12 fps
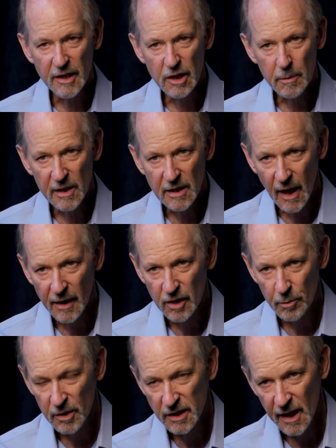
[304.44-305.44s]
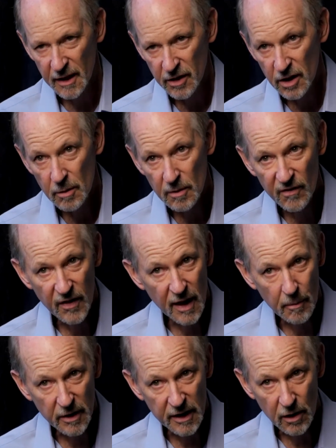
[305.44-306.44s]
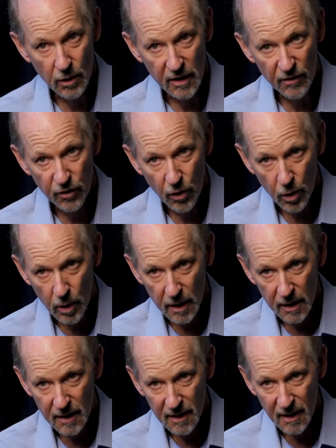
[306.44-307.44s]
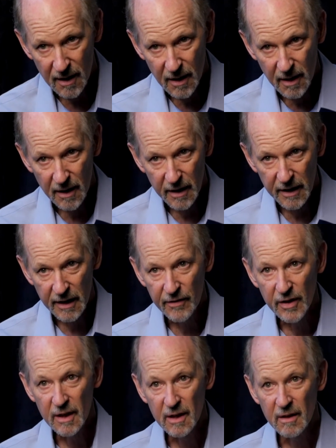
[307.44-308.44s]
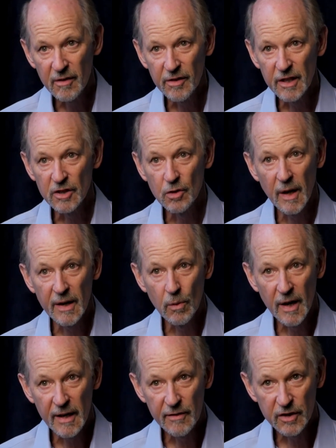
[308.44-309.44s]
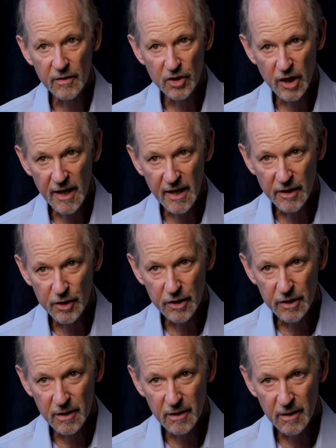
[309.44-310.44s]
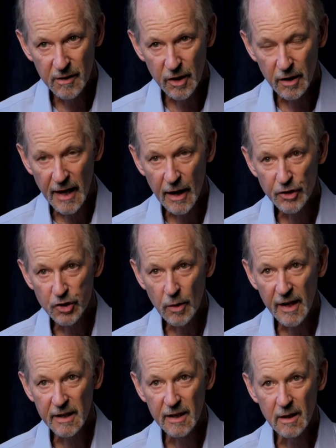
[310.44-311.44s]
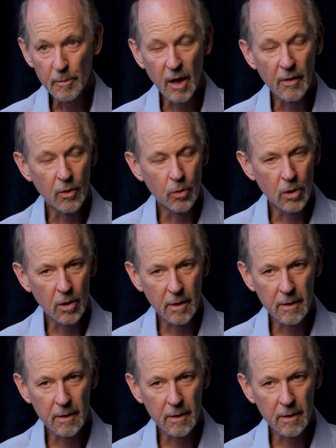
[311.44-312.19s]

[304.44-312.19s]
to be done to protect the human family going forward, giving these great waves of change that are now striking upon the world.